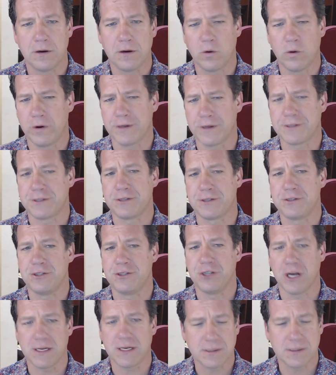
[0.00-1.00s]
or it's
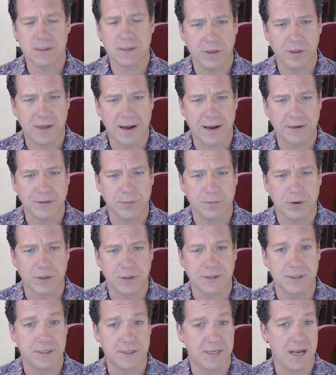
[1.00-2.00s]
just a 1,000
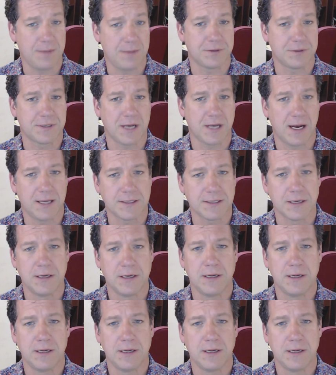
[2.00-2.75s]
person sample size.